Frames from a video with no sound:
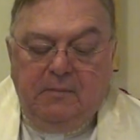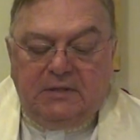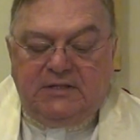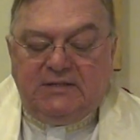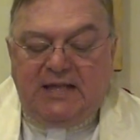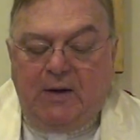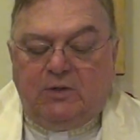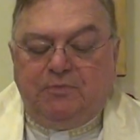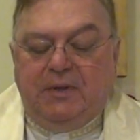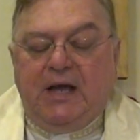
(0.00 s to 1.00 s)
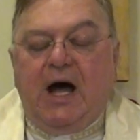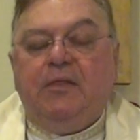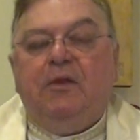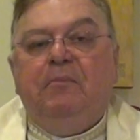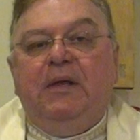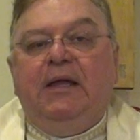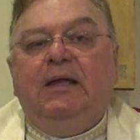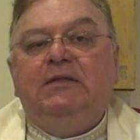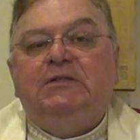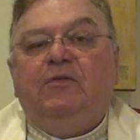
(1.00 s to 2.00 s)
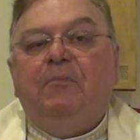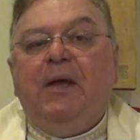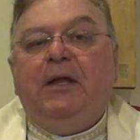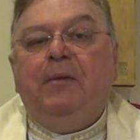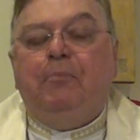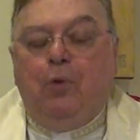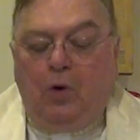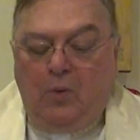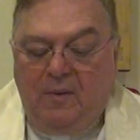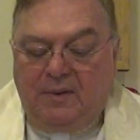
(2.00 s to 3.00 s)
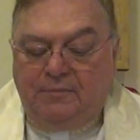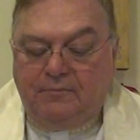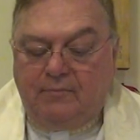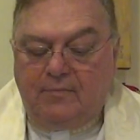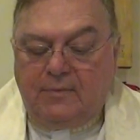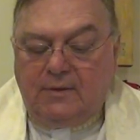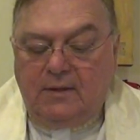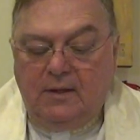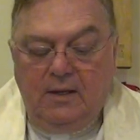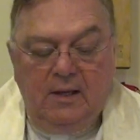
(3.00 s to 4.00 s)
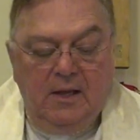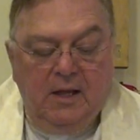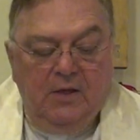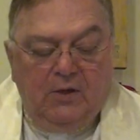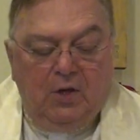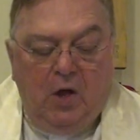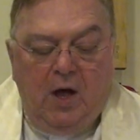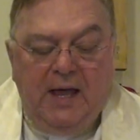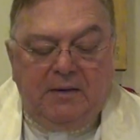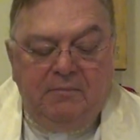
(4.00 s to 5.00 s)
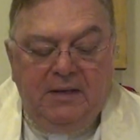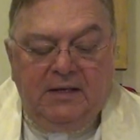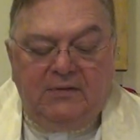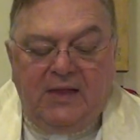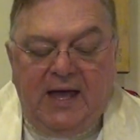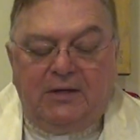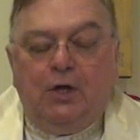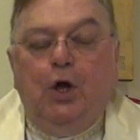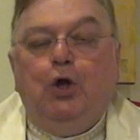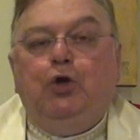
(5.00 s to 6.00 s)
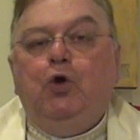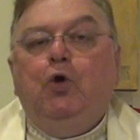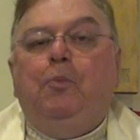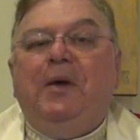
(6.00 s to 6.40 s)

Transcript: But since that was beyond the means of many poor women, the law admitted that 2